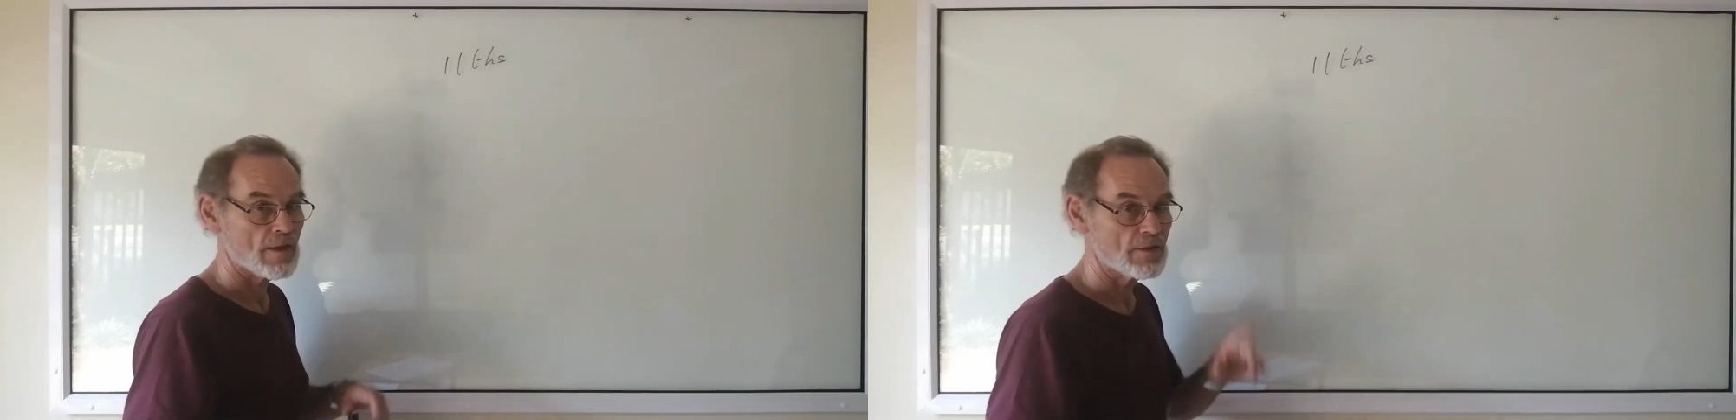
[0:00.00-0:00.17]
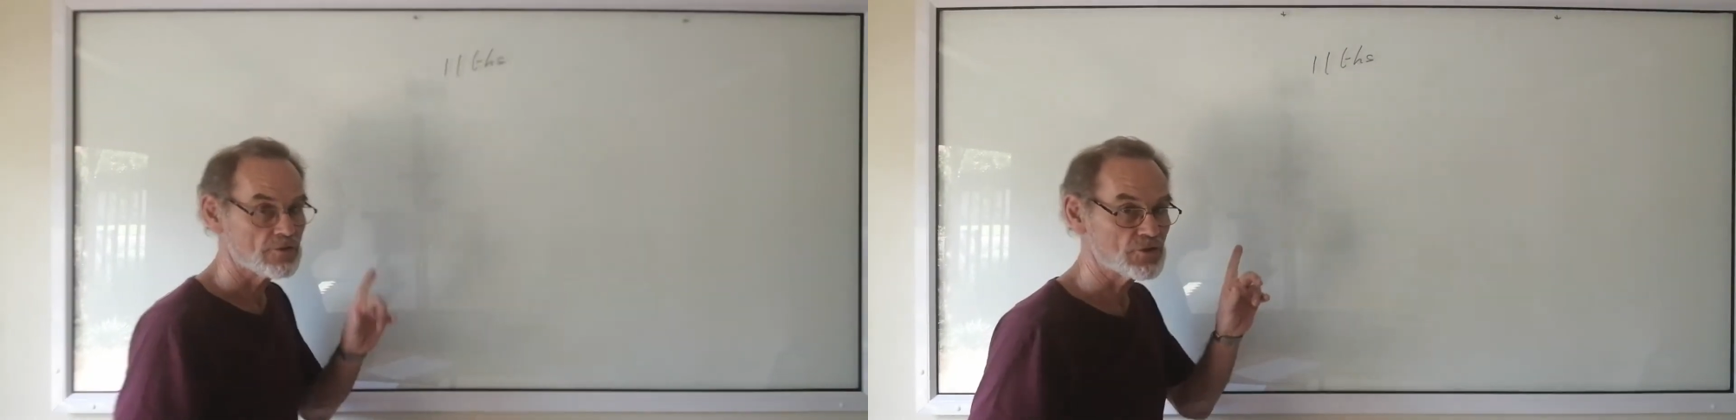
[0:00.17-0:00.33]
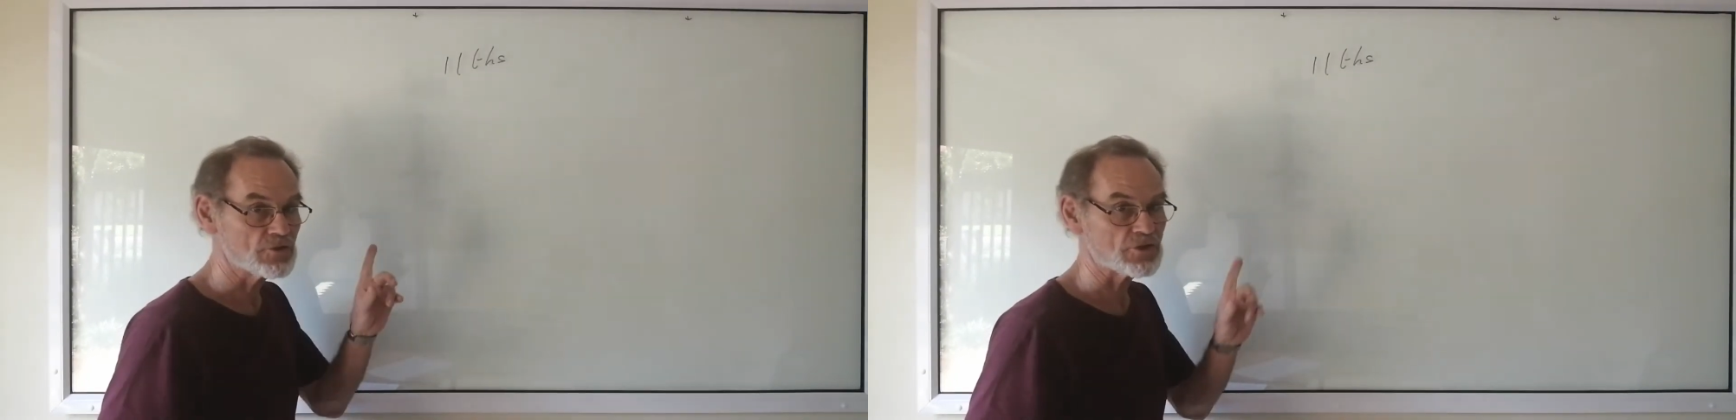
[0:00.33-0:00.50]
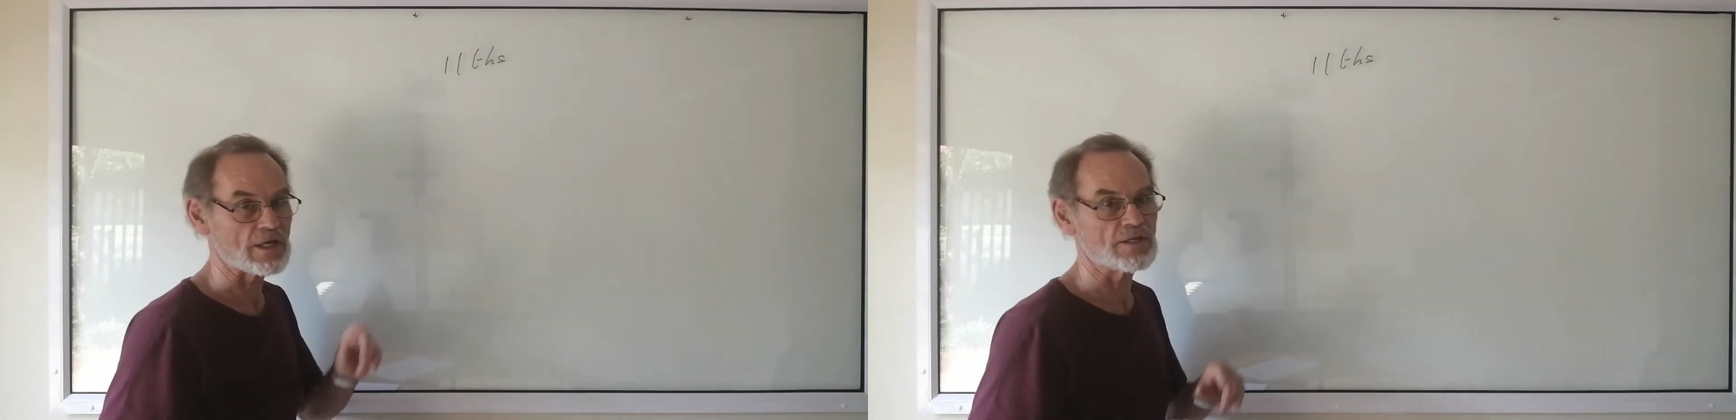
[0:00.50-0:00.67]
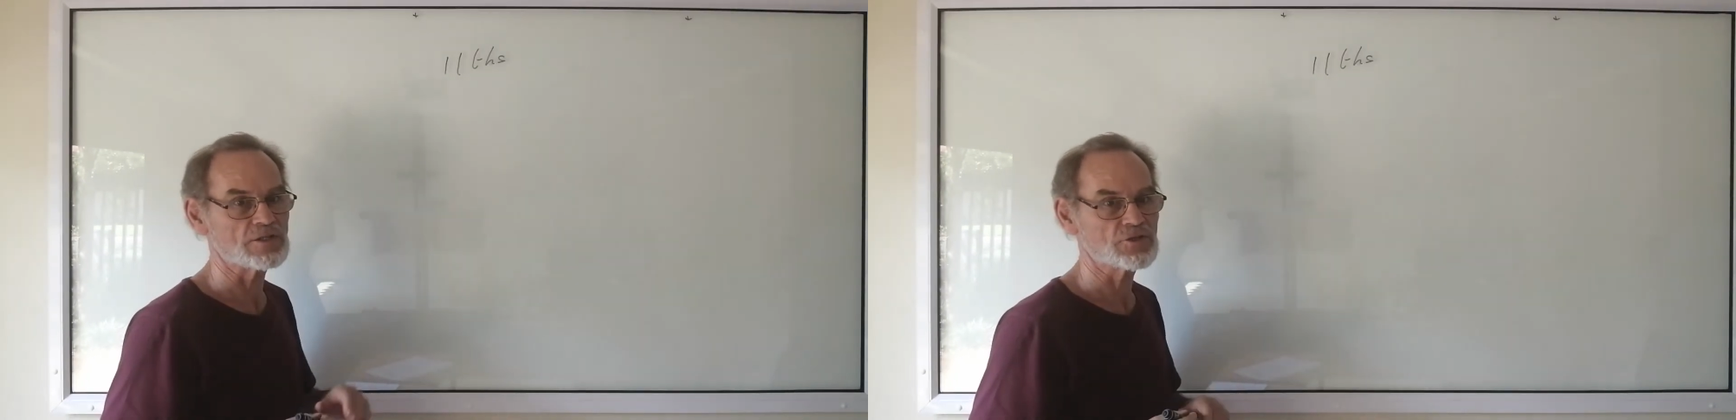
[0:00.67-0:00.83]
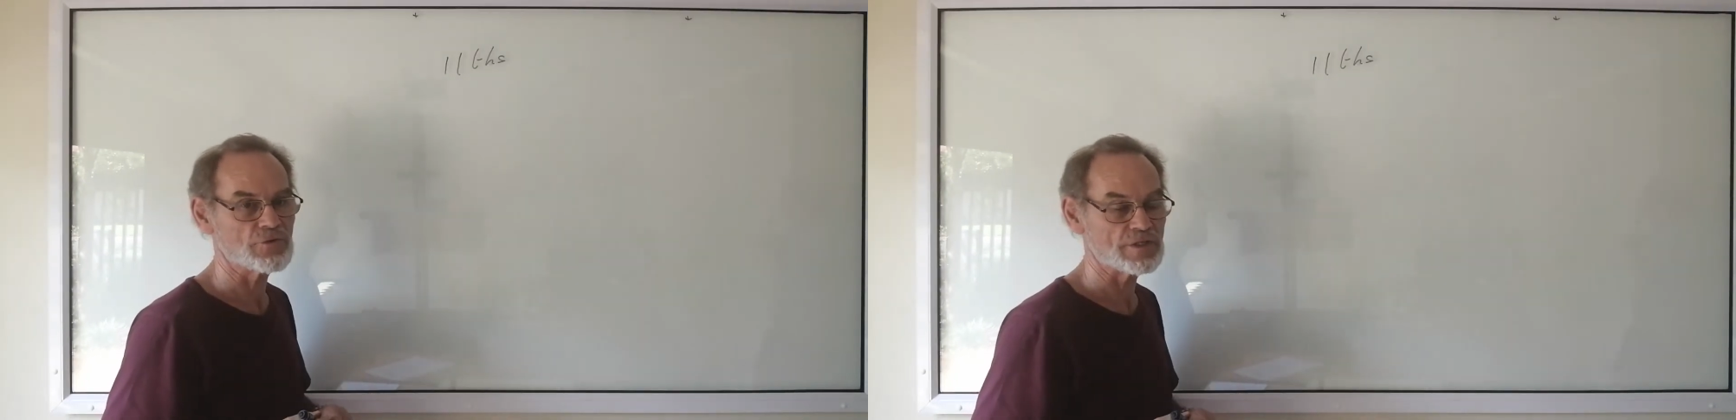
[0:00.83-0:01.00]
2
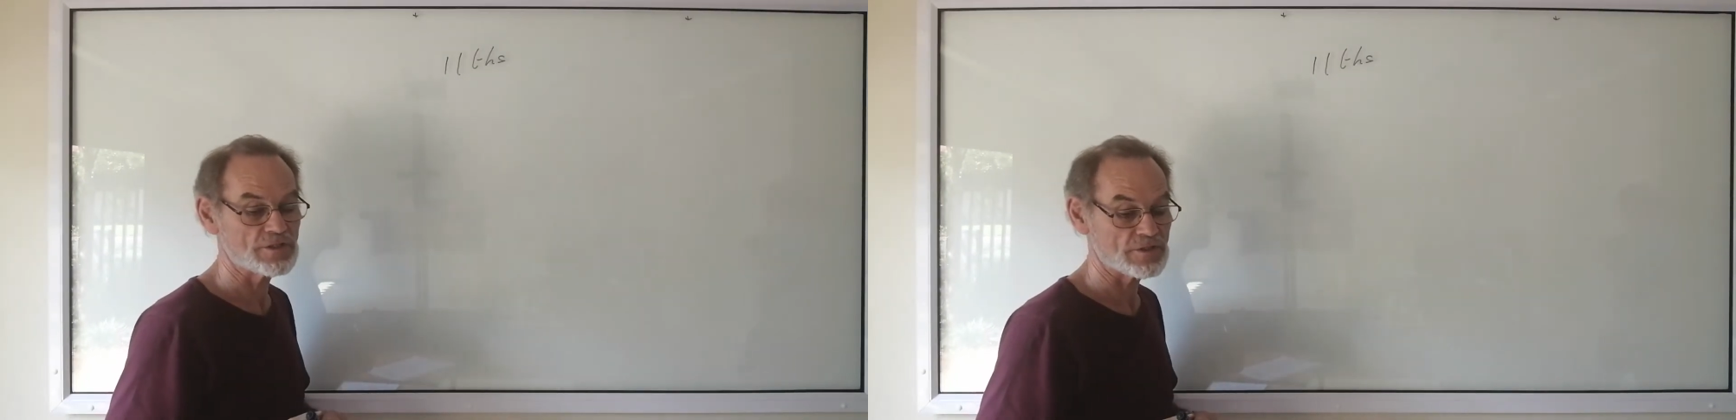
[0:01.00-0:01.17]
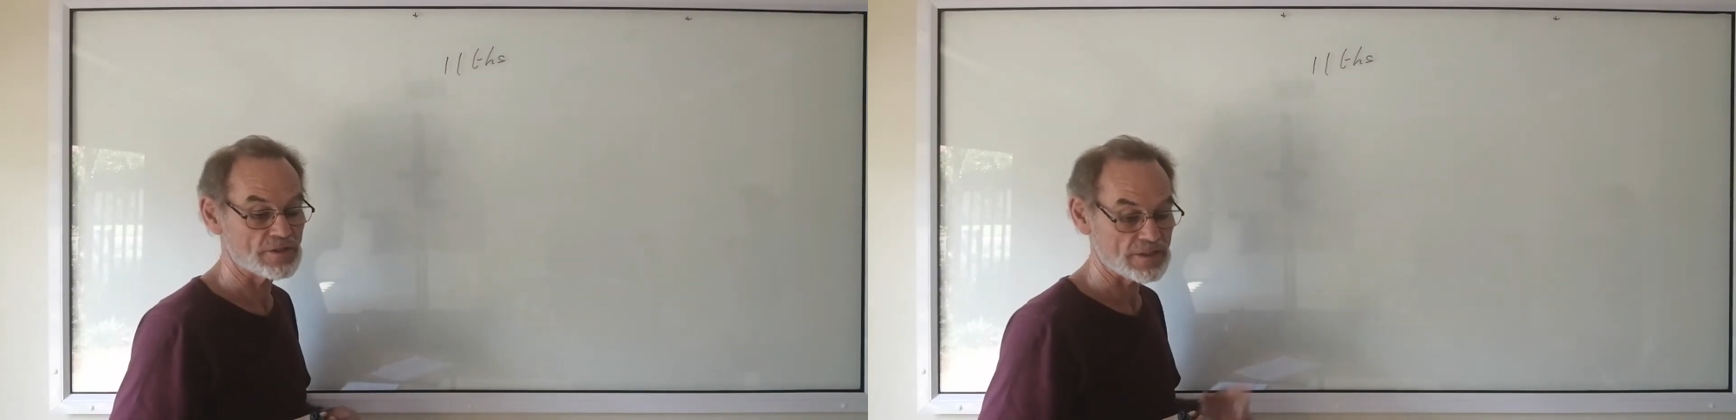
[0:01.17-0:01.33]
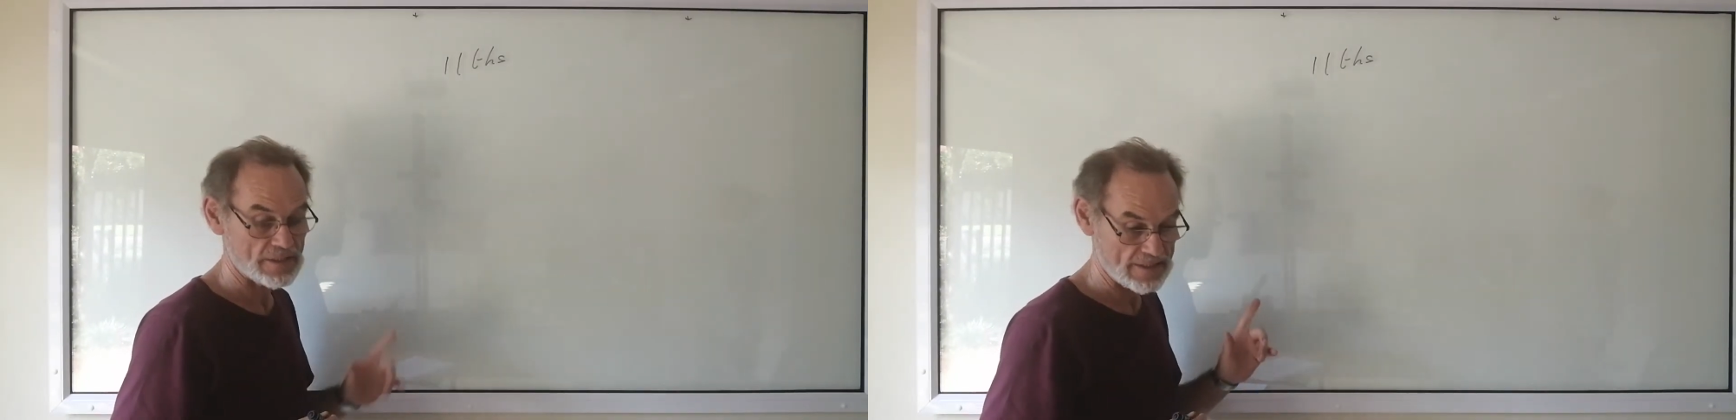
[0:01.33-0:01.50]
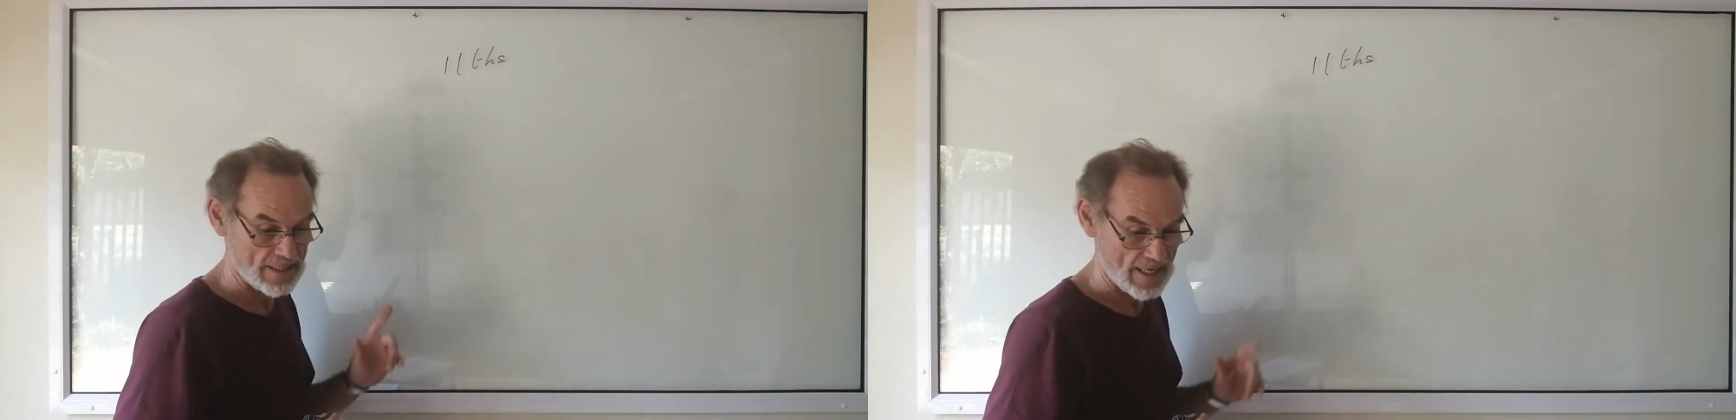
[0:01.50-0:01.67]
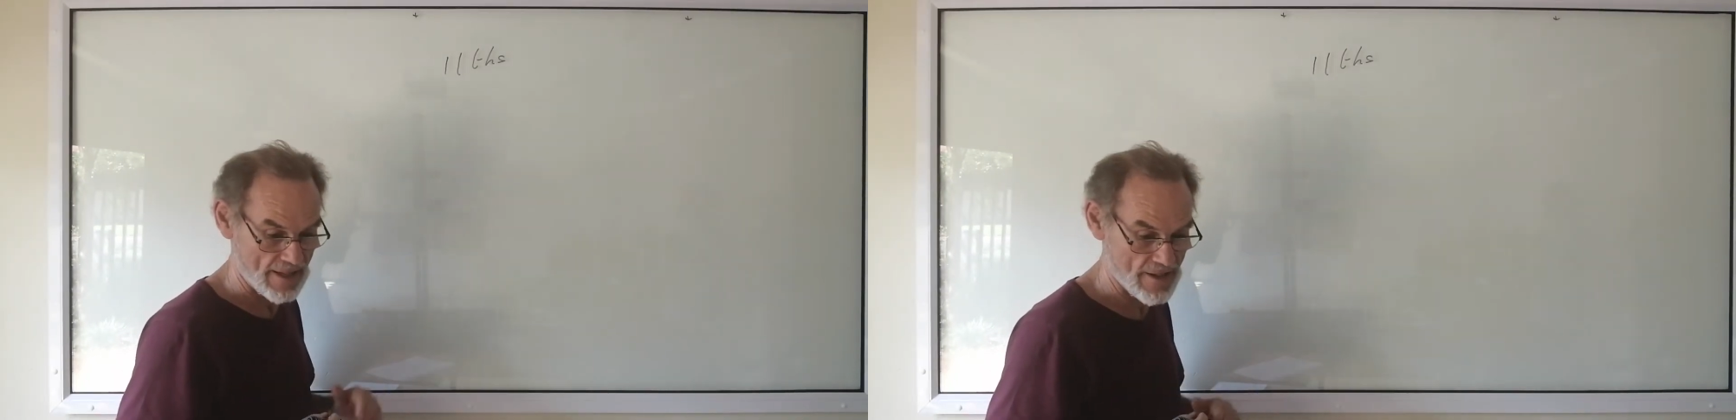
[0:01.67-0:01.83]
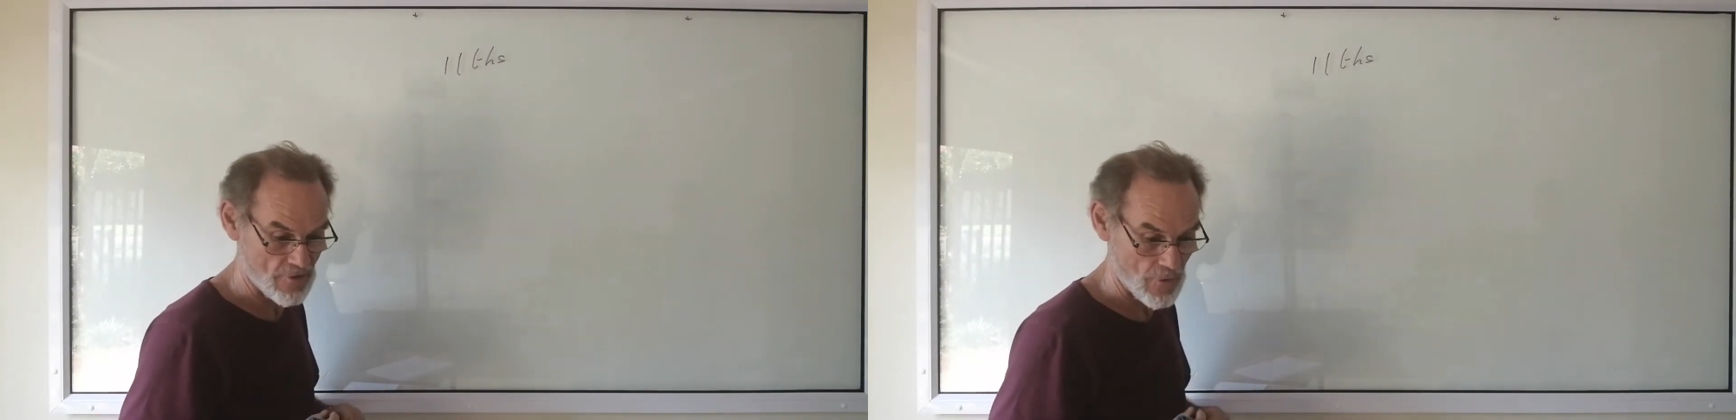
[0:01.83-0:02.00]
challenge questions. There's
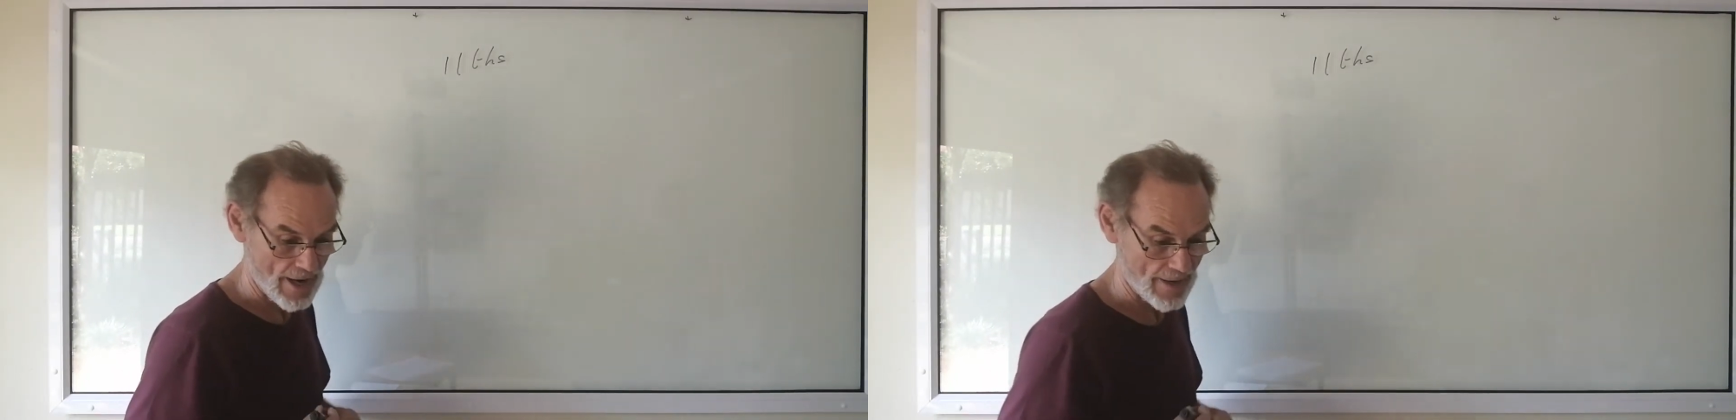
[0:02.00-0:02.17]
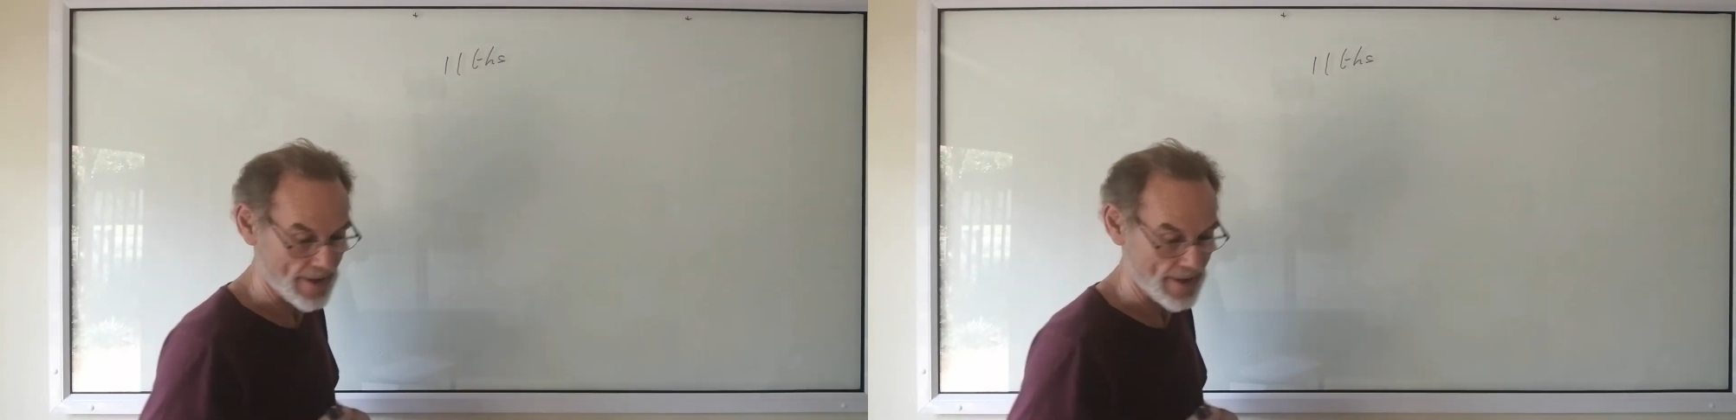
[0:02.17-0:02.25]
another one.